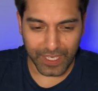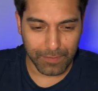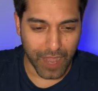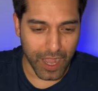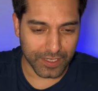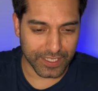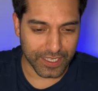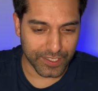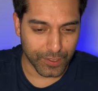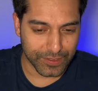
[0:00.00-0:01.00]
Mark
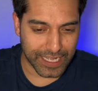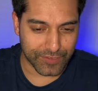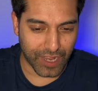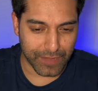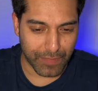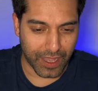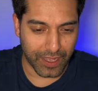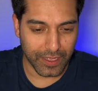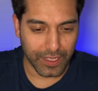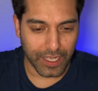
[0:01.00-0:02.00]
says, you're dead right,
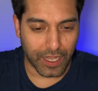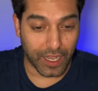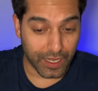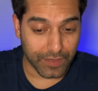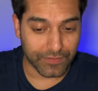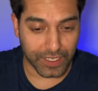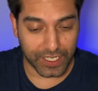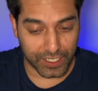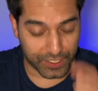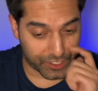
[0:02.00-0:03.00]
Maya. I love
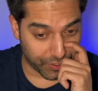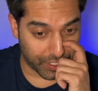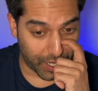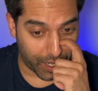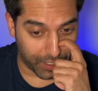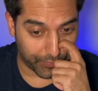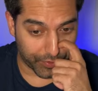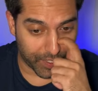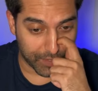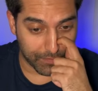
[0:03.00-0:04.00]
Julia Hartley
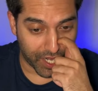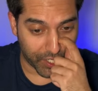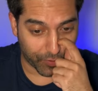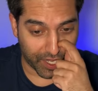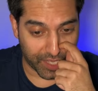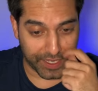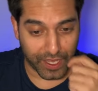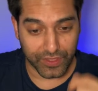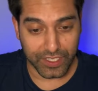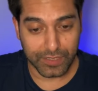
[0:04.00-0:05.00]
Brewer, Mike Graham and
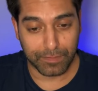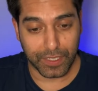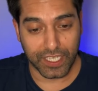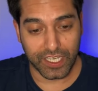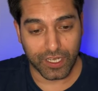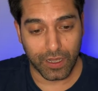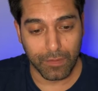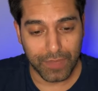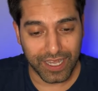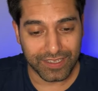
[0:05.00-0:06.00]
others, but I
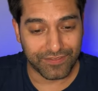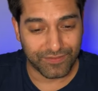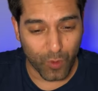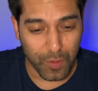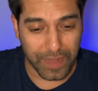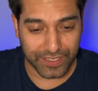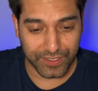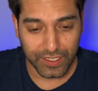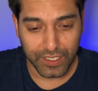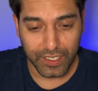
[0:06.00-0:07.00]
can't bear the format.
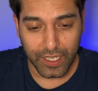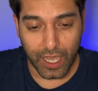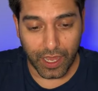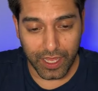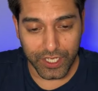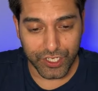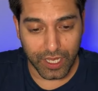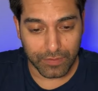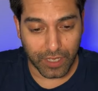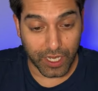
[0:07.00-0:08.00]
I
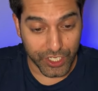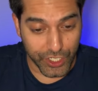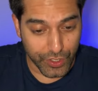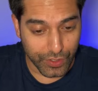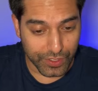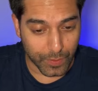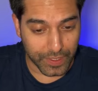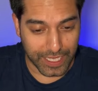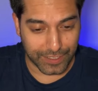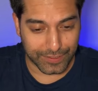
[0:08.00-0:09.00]
like news
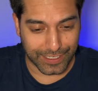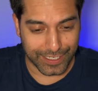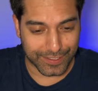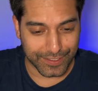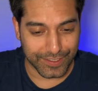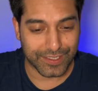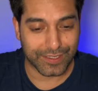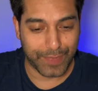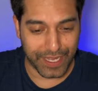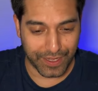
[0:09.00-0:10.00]
without glitz and
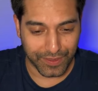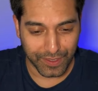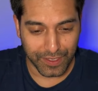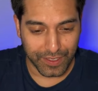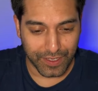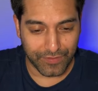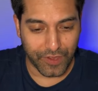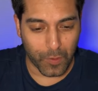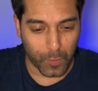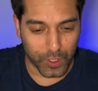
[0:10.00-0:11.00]
spin. I've
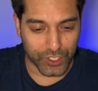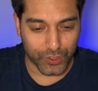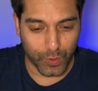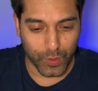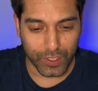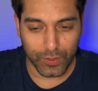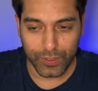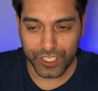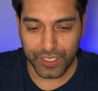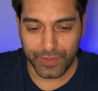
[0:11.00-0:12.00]
not watched Talk or
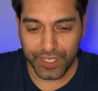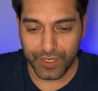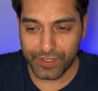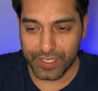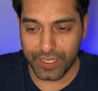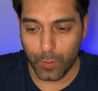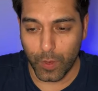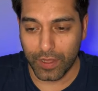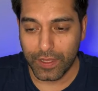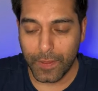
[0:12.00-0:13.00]
GB News in a
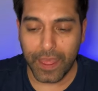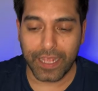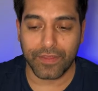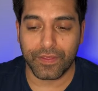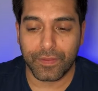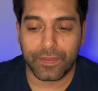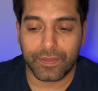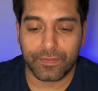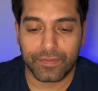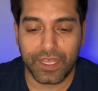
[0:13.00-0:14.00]
while. Again,
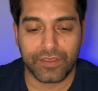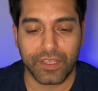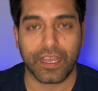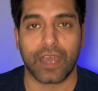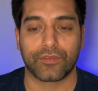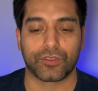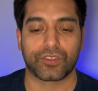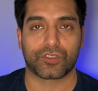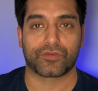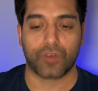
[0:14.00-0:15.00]
they think they have to
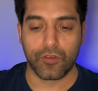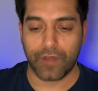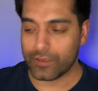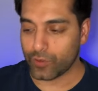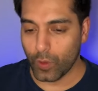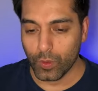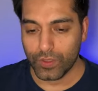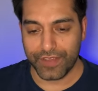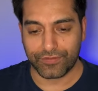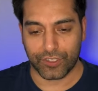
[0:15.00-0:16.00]
just throw around all
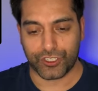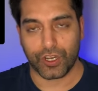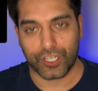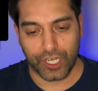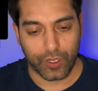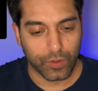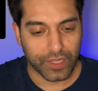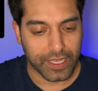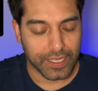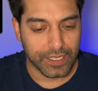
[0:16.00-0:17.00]
the infrastructure and all
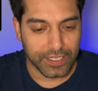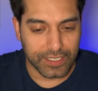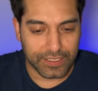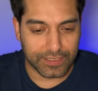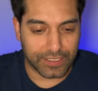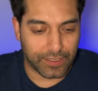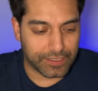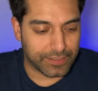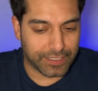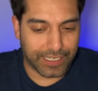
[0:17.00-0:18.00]
the, you know,
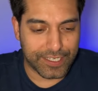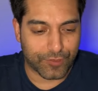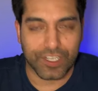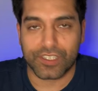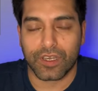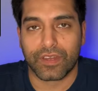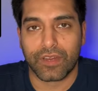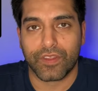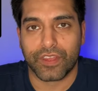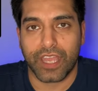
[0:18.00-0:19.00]
the glittery stuff and
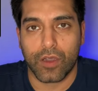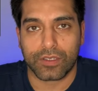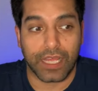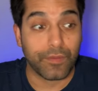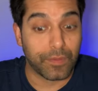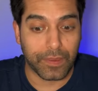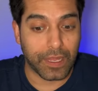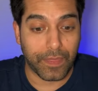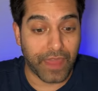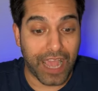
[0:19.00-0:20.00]
everything else. And
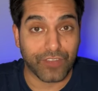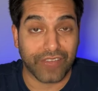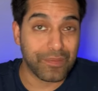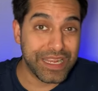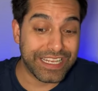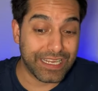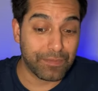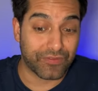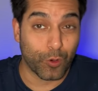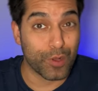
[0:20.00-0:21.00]
they have to have a meeting
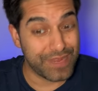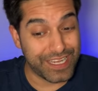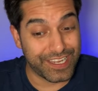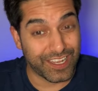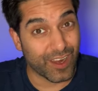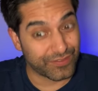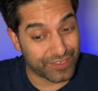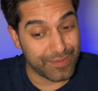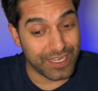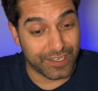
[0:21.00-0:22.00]
before a meeting and
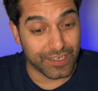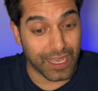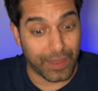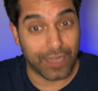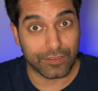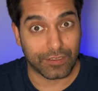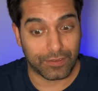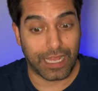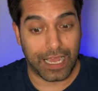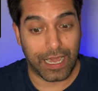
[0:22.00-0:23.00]
after a meeting about
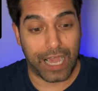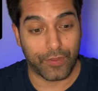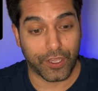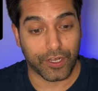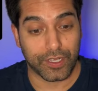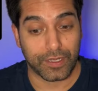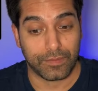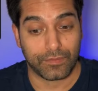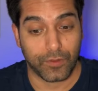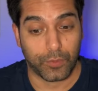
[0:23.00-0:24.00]
how they're going
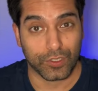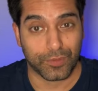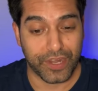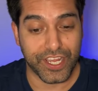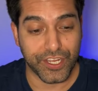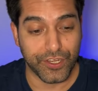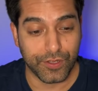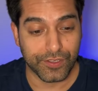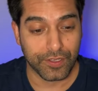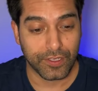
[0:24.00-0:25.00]
to report the breaking
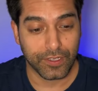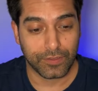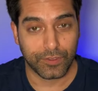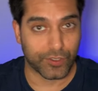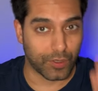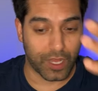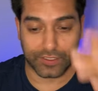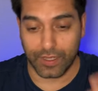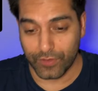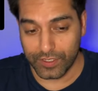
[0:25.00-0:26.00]
news. You saw
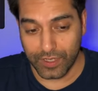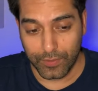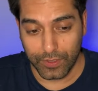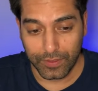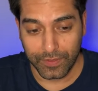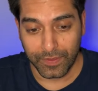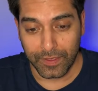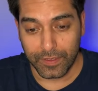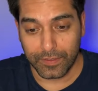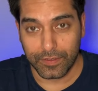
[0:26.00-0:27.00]
last night, for example.
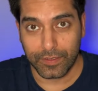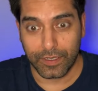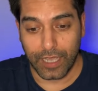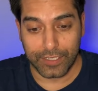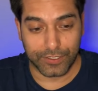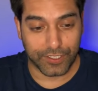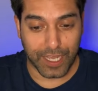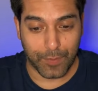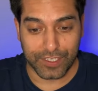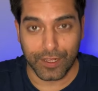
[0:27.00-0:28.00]
I had to just
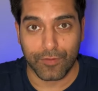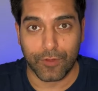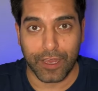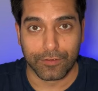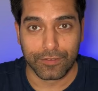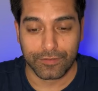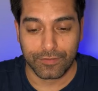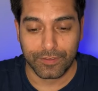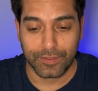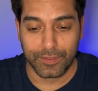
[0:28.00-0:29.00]
get myself around,
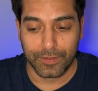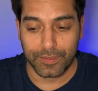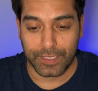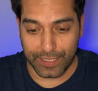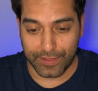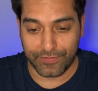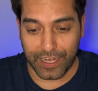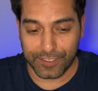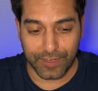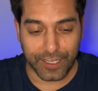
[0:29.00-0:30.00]
get the
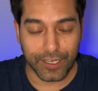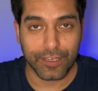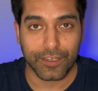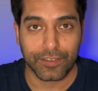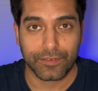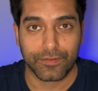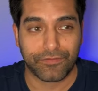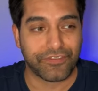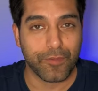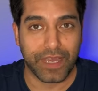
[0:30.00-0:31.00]
facts ready,
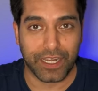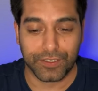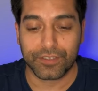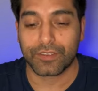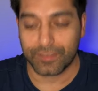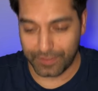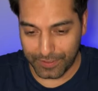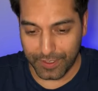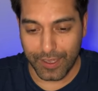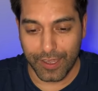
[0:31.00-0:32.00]
few minutes,
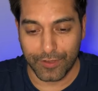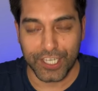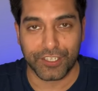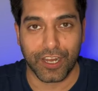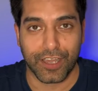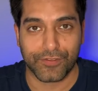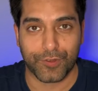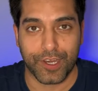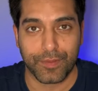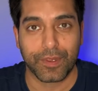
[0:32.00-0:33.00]
arrange a live
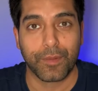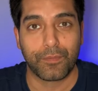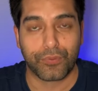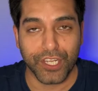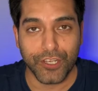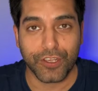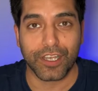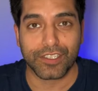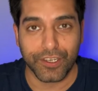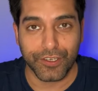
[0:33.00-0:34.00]
stream, bring you
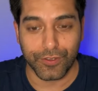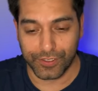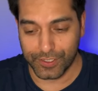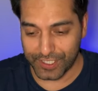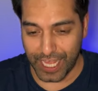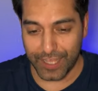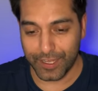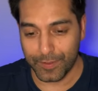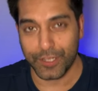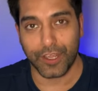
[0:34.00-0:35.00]
guys the news. Sat
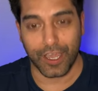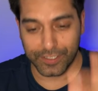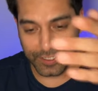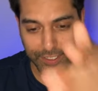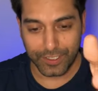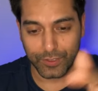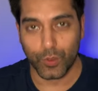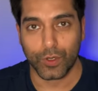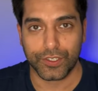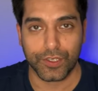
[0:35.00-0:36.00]
here with you guys,
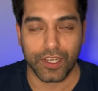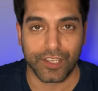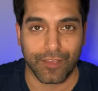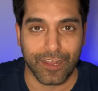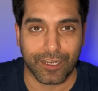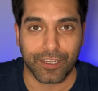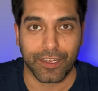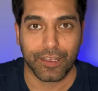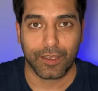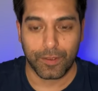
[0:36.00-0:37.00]
talk to you guys
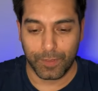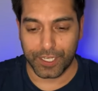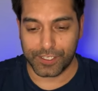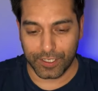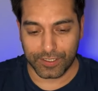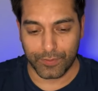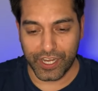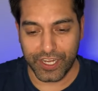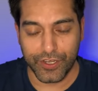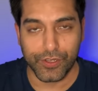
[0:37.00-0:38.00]
directly. We discussed the
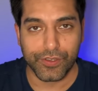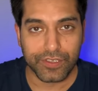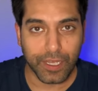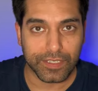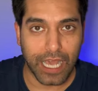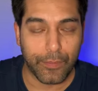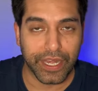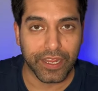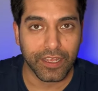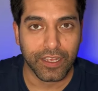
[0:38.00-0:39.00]
breaking news that was
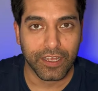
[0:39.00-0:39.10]
happening.